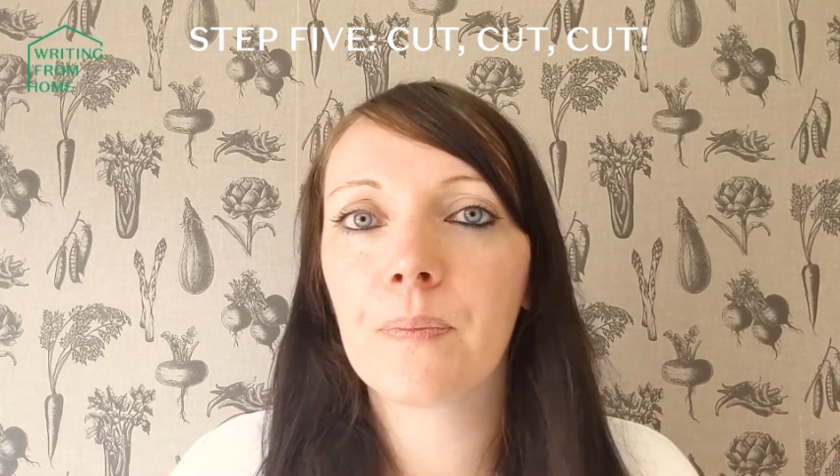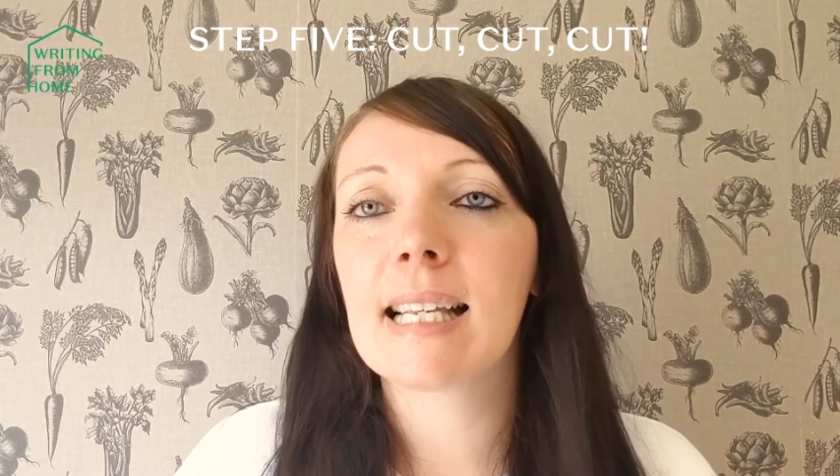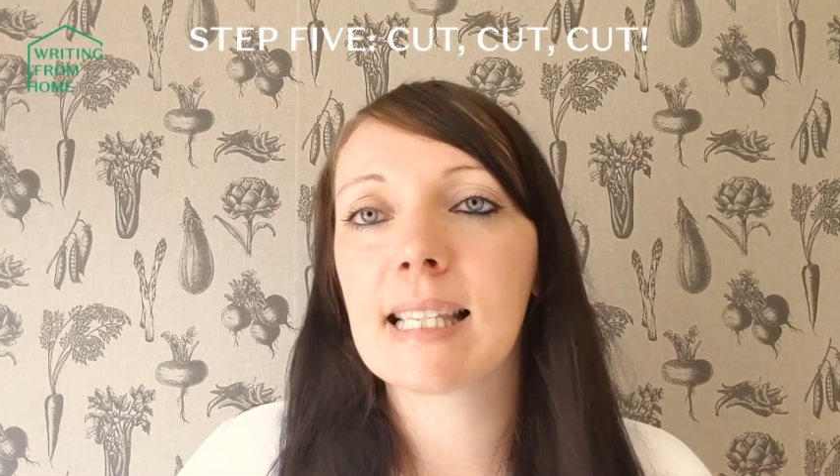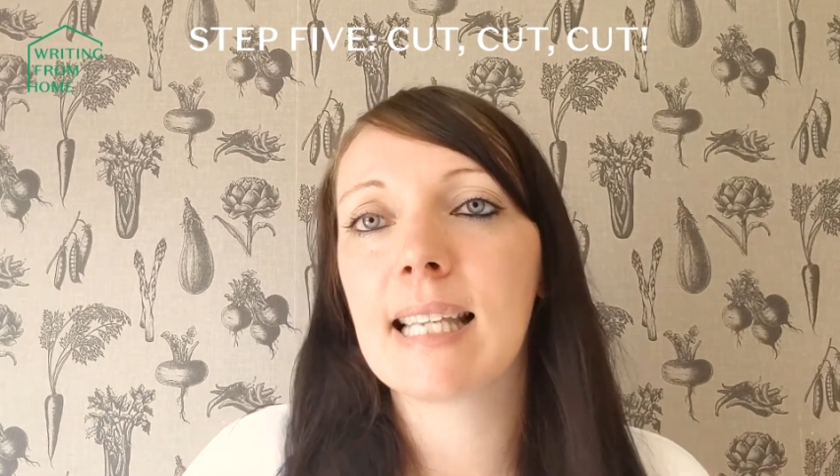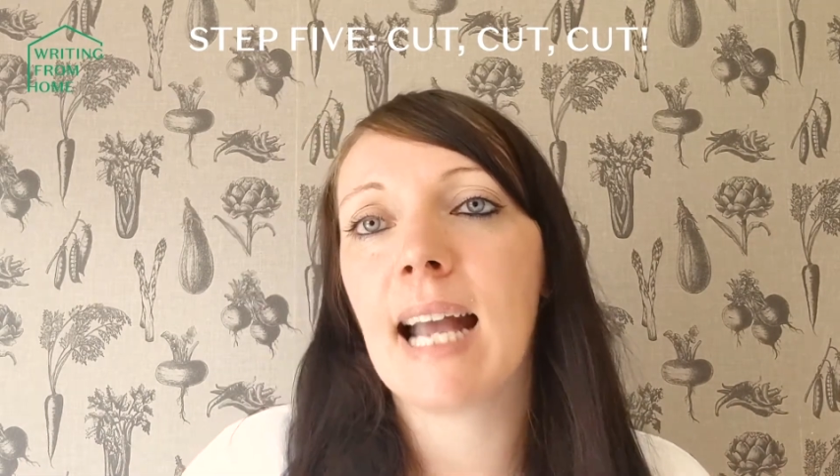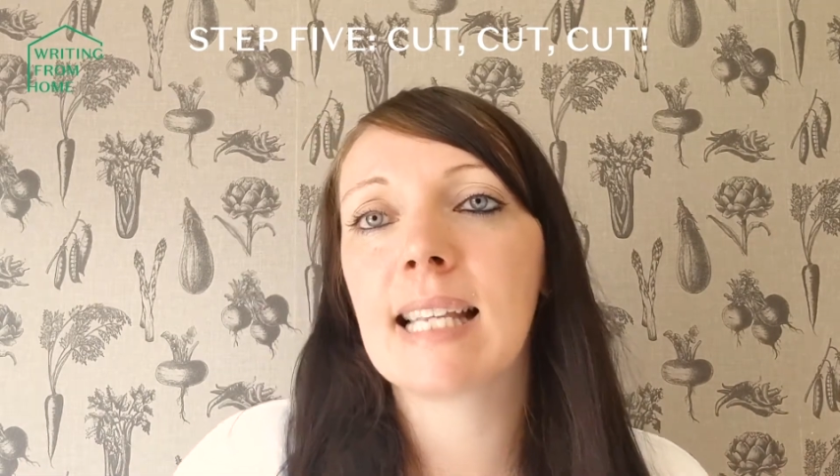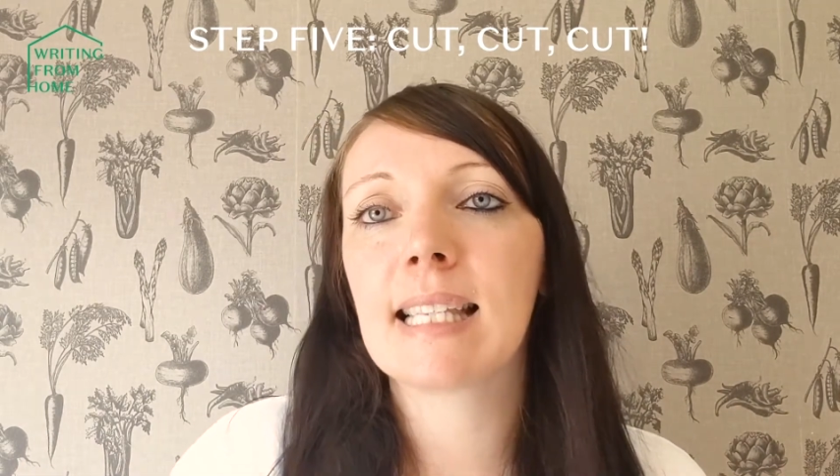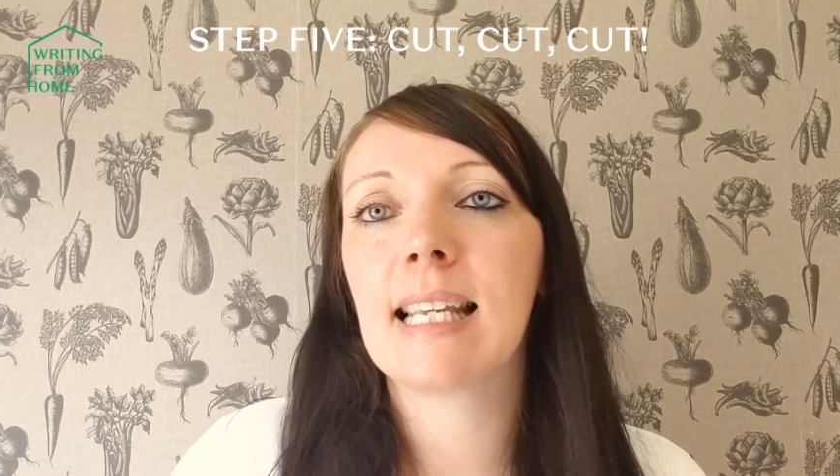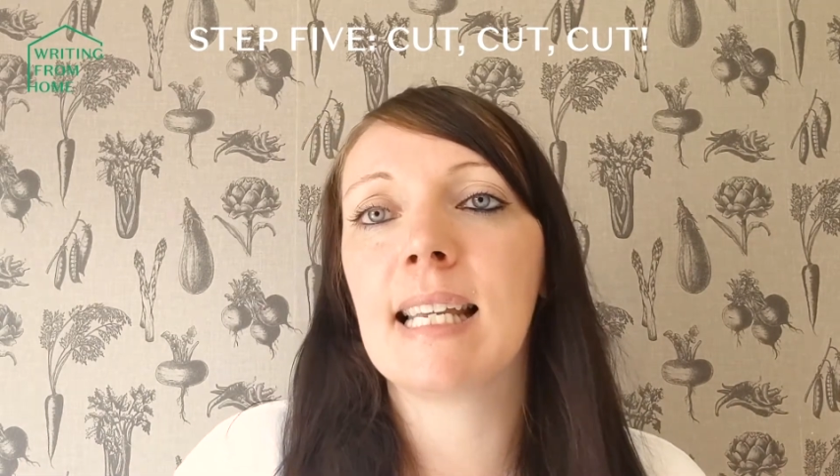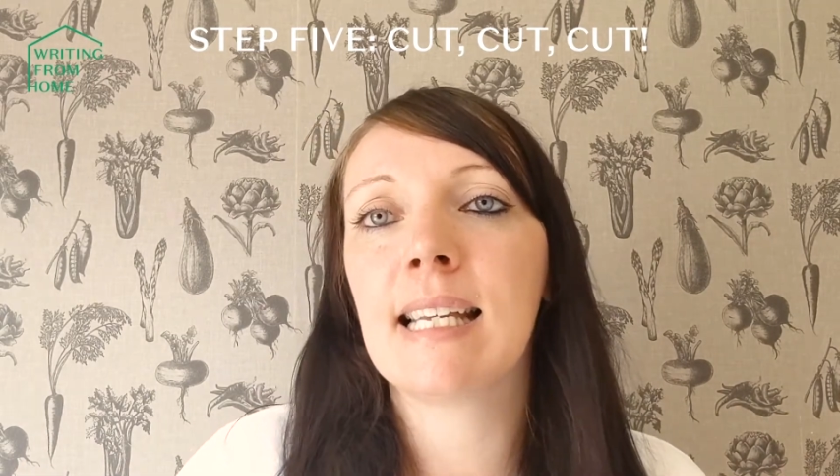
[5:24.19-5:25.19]

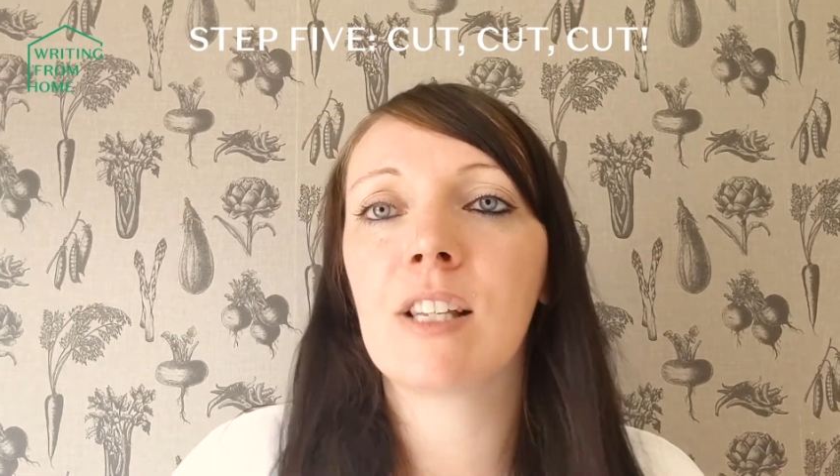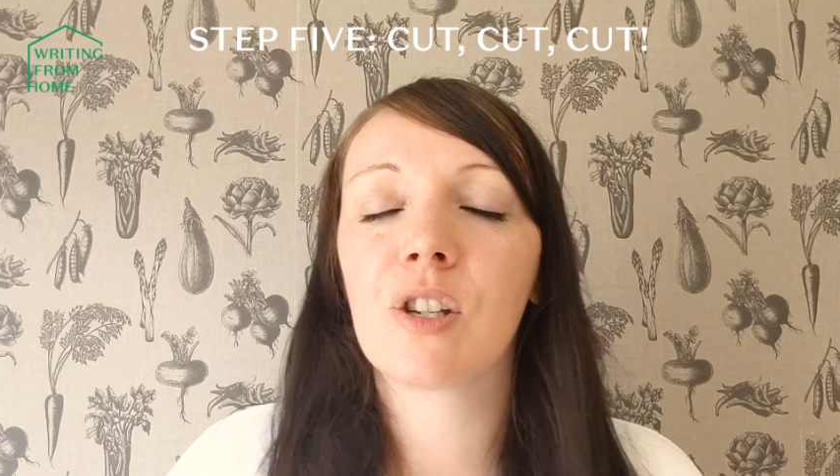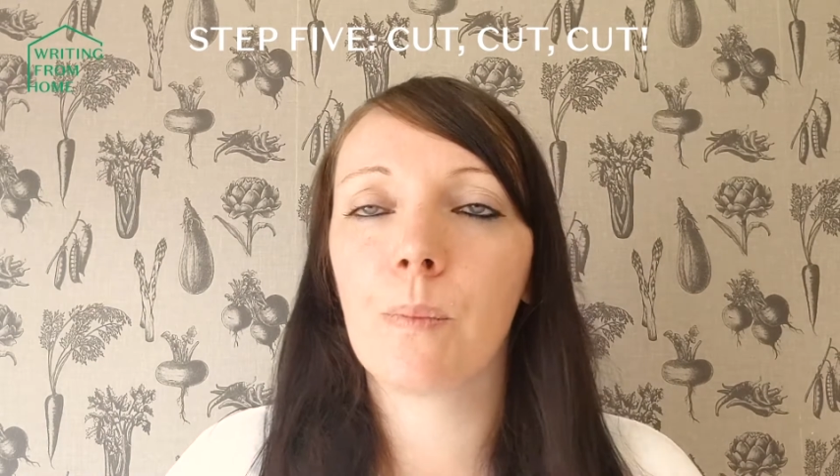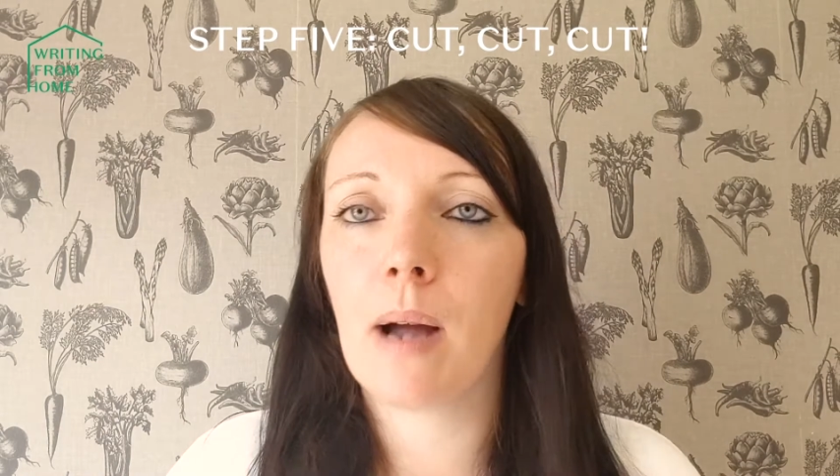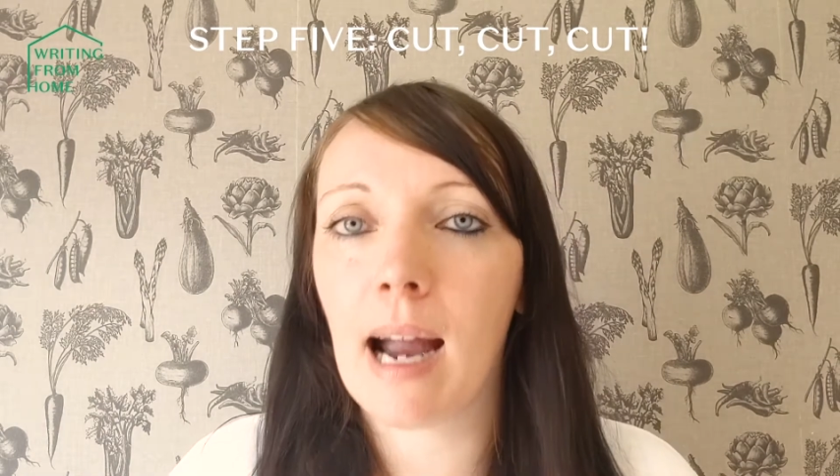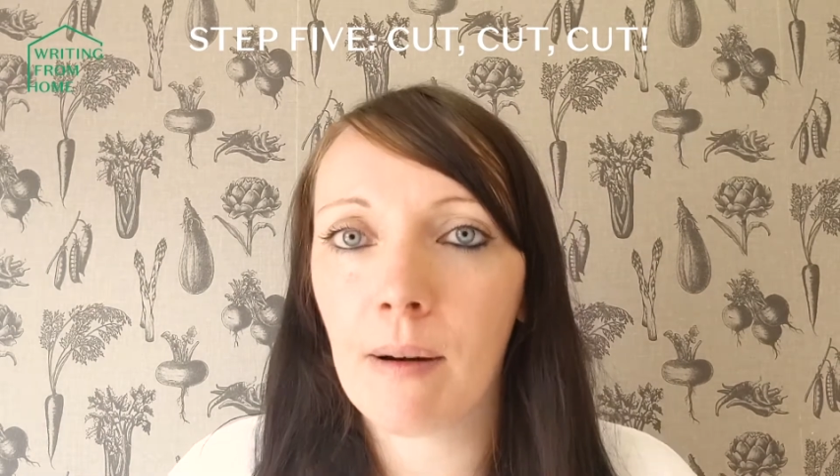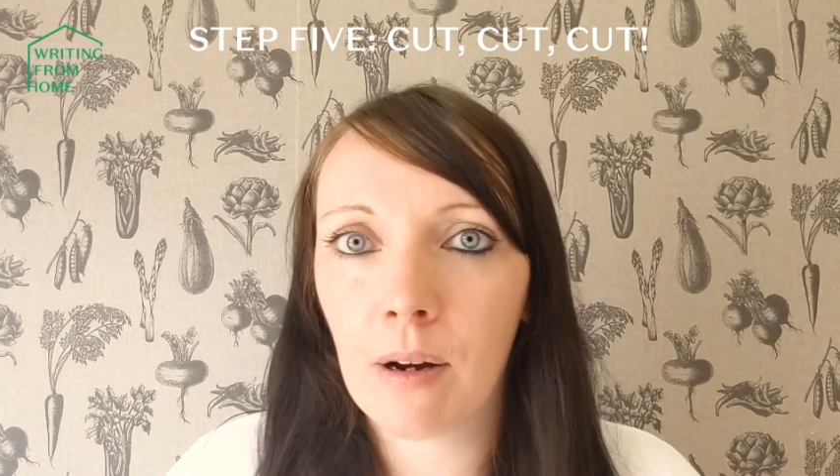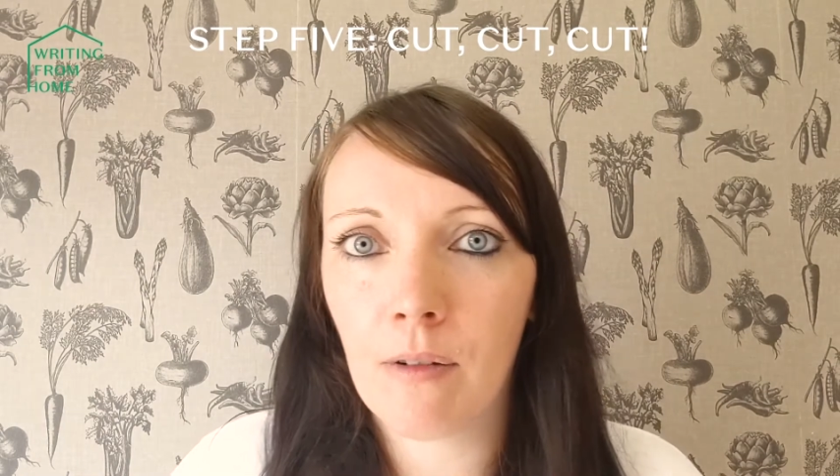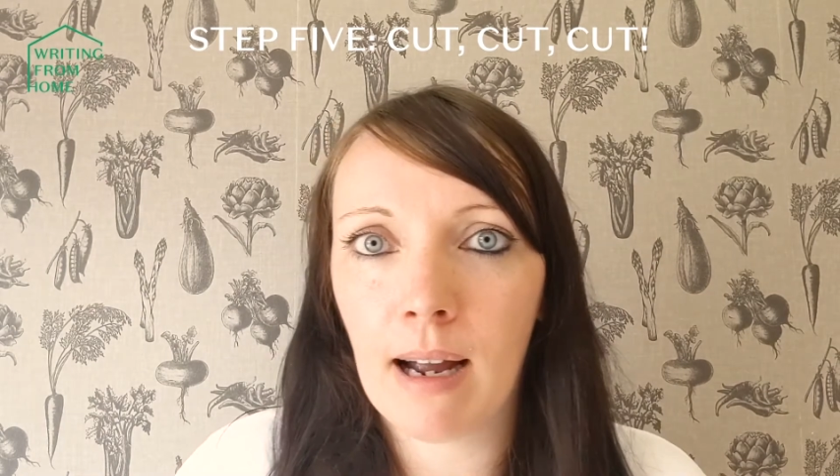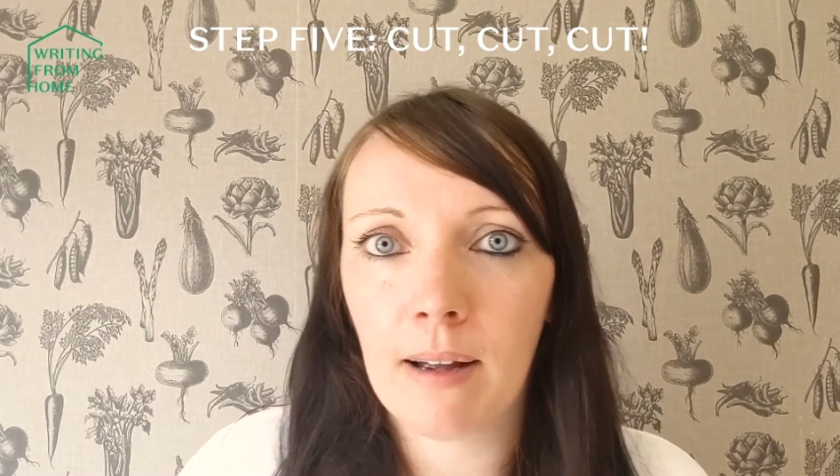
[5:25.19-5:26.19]
Assess each
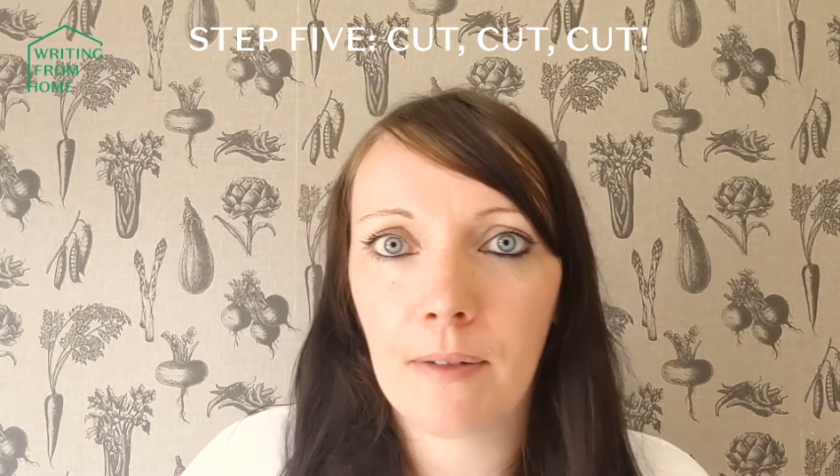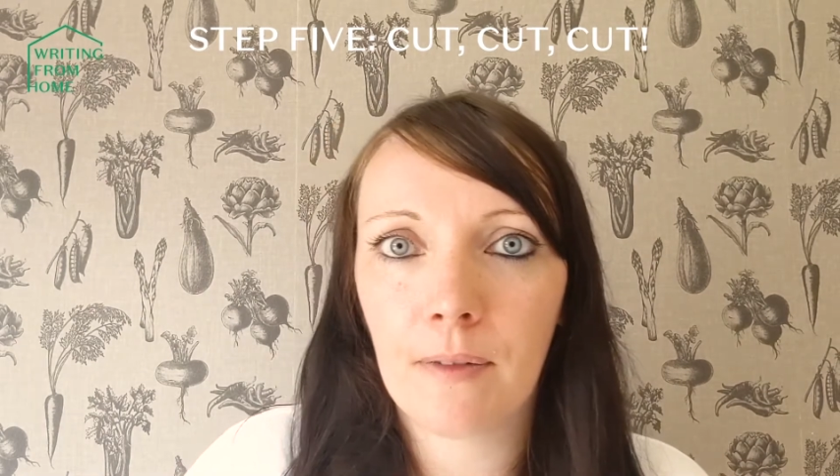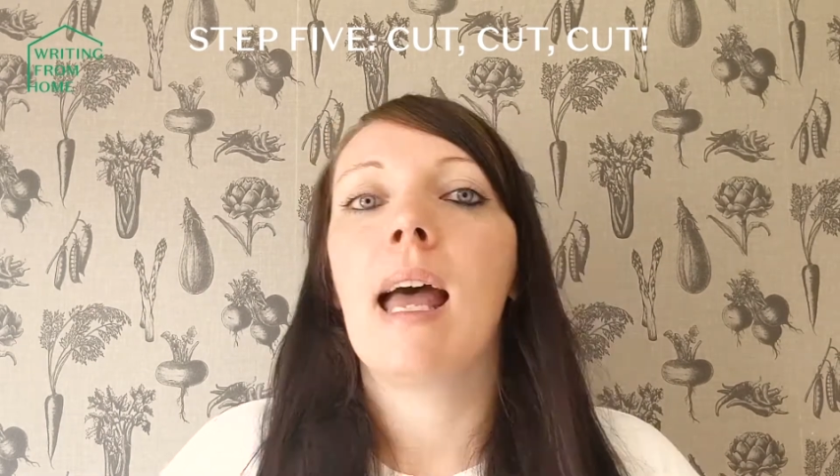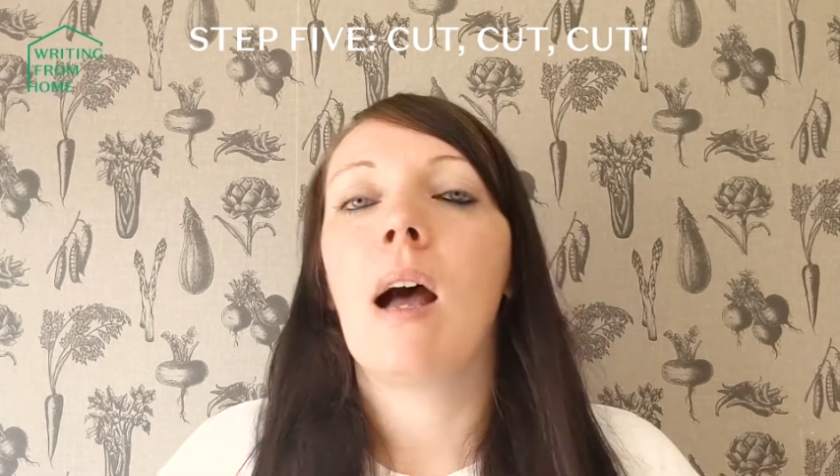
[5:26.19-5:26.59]
paragraph.